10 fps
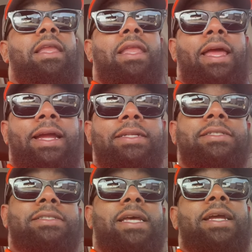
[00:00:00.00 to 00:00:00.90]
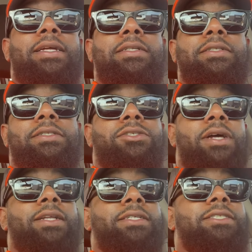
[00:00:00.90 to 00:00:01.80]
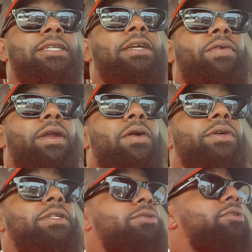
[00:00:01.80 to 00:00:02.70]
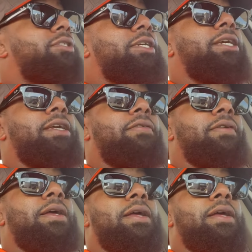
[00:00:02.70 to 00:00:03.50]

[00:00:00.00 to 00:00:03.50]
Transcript: lane to take to try to achieve what I wanted to achieve.